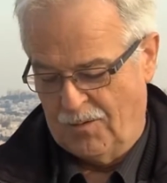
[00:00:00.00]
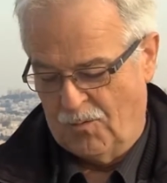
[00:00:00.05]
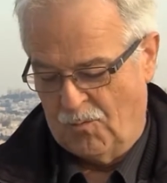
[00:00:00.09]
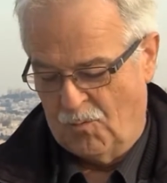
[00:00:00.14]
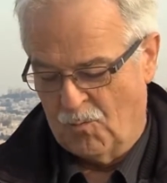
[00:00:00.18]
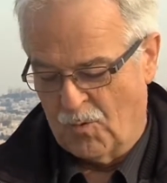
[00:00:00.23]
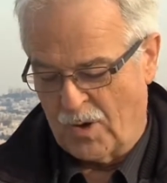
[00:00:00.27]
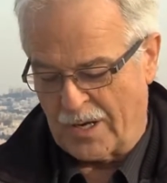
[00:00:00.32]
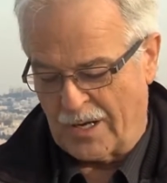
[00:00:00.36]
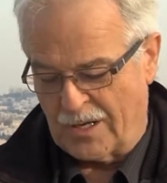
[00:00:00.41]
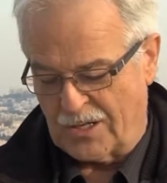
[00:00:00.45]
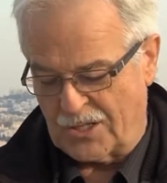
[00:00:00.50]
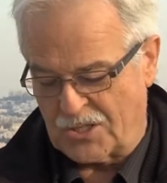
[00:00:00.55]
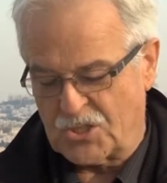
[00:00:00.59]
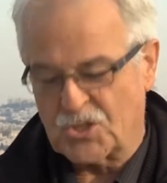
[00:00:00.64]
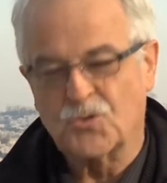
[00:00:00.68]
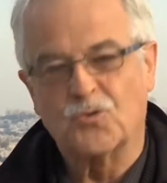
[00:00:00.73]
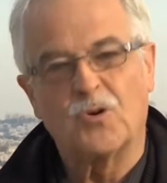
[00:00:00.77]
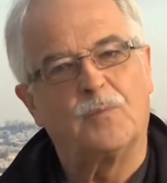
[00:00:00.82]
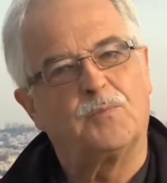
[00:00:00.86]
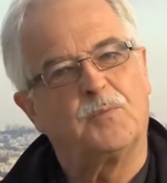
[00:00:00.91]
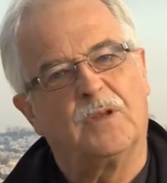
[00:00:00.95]
What a
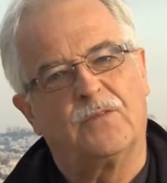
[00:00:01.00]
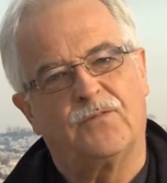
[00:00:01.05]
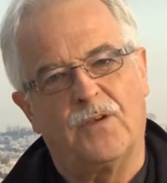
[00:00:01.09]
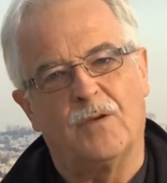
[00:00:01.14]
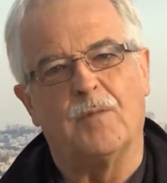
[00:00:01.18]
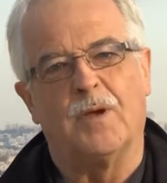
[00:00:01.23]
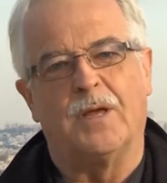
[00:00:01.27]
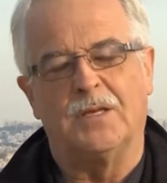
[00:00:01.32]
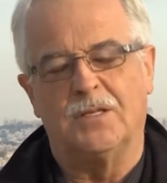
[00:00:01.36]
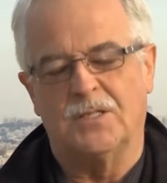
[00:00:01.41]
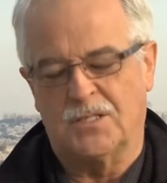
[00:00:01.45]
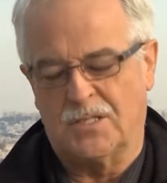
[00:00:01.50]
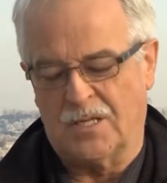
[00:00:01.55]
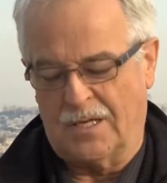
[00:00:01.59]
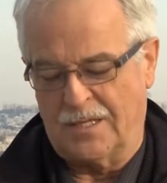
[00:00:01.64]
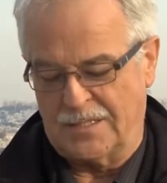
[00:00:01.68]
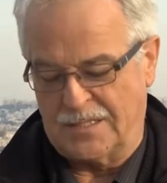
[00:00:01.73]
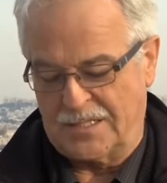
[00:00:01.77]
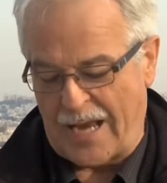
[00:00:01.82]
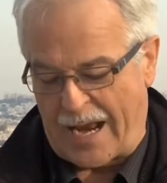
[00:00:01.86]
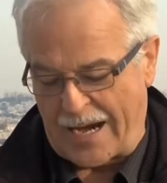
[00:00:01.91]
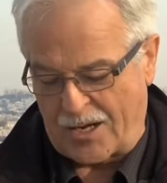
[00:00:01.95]
descriptive image
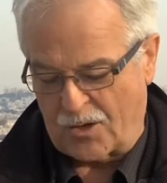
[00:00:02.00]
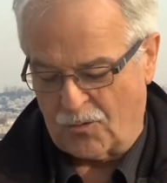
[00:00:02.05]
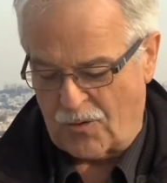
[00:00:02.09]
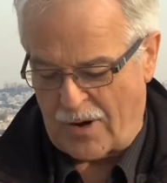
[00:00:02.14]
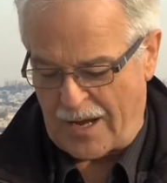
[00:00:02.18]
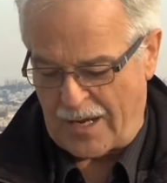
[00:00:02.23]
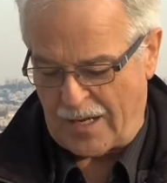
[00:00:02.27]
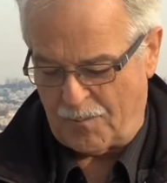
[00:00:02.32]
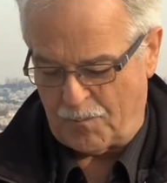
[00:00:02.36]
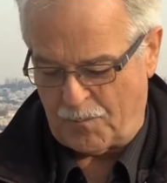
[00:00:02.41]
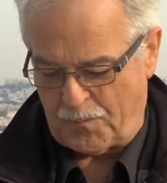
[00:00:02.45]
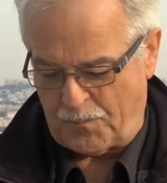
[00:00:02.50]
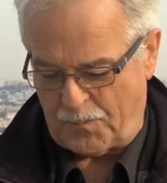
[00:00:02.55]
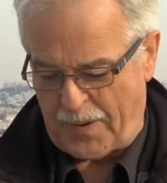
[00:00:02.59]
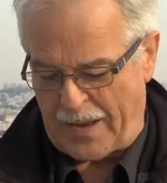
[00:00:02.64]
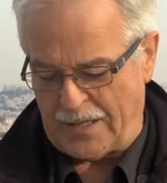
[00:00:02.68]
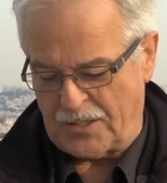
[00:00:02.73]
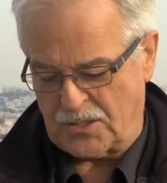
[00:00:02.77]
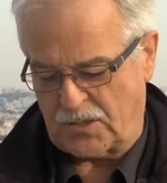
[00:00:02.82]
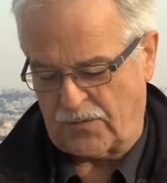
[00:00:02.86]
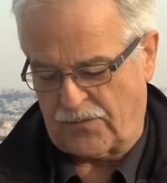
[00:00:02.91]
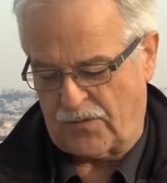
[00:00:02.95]
that Zechariah
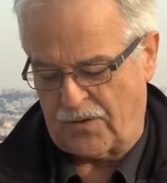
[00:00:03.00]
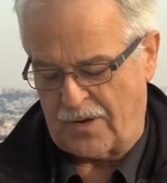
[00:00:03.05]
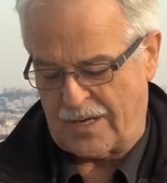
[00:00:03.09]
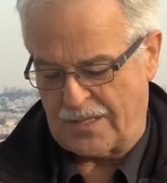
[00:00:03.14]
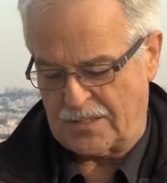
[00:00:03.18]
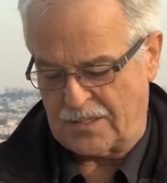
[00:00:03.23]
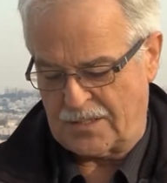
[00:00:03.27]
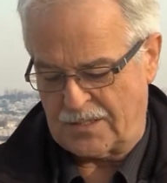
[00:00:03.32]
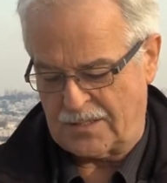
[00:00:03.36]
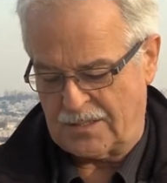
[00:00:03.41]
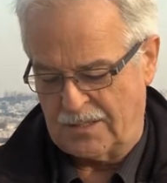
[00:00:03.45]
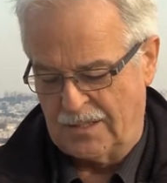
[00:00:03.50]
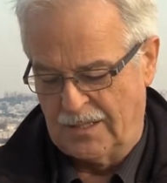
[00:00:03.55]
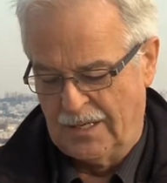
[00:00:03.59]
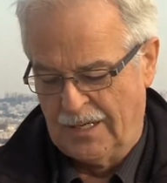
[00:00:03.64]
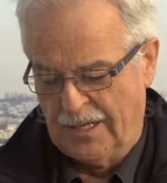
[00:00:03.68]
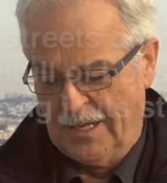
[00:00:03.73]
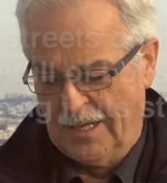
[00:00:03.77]
paints for us.